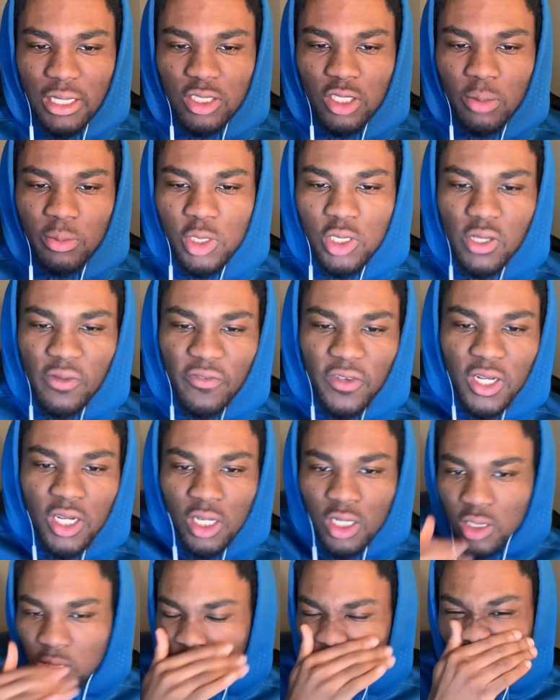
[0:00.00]
Some of these
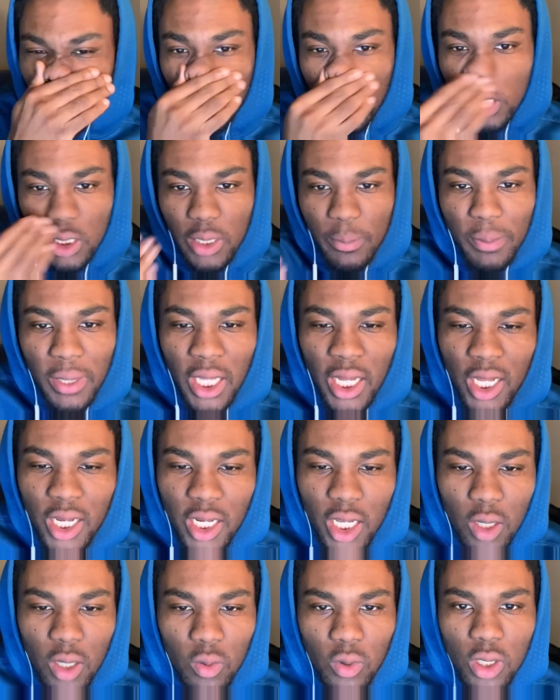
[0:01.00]
videos aren't really
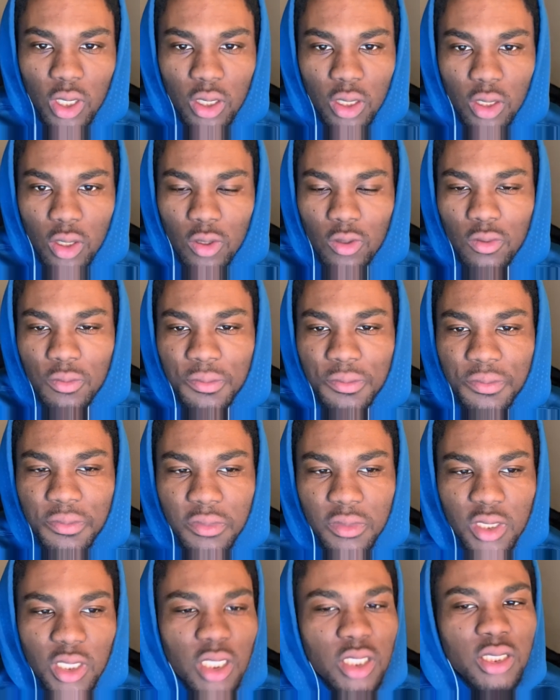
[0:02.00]
playing that well though.
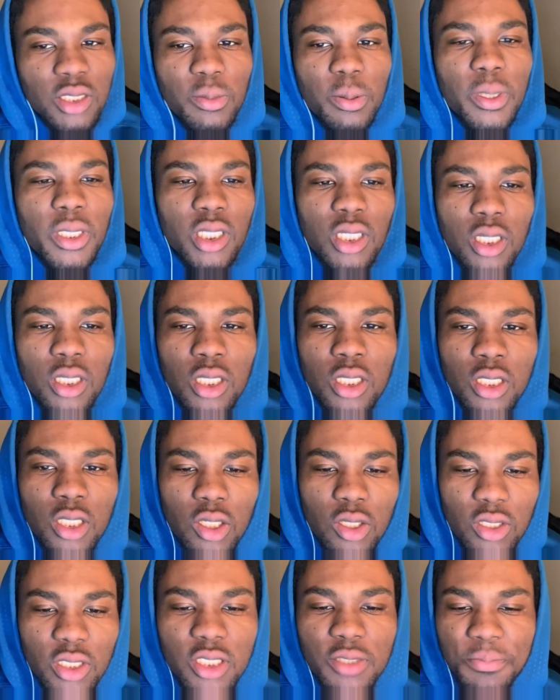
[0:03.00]
This is pretty
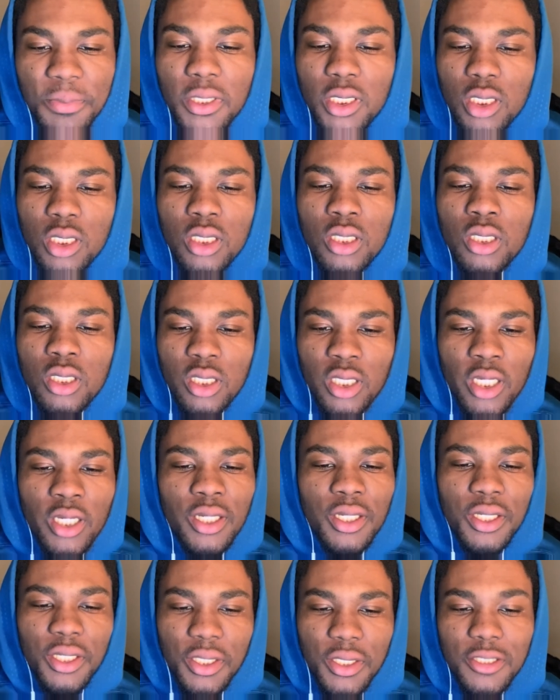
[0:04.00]
good though. This is pretty good,
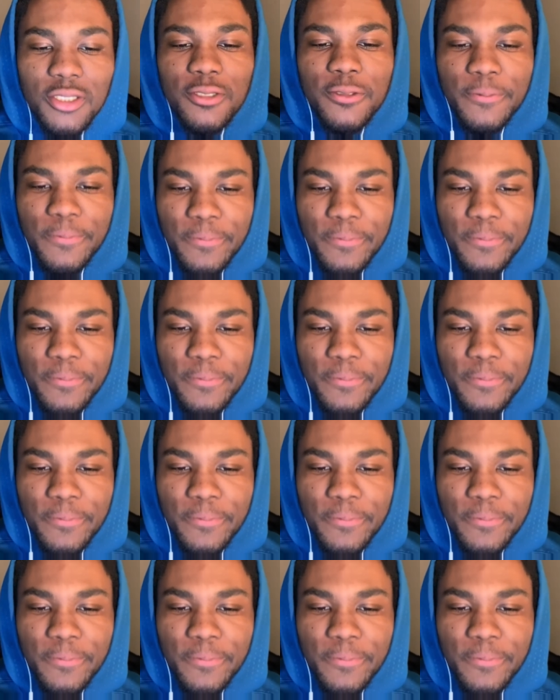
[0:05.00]
yeah.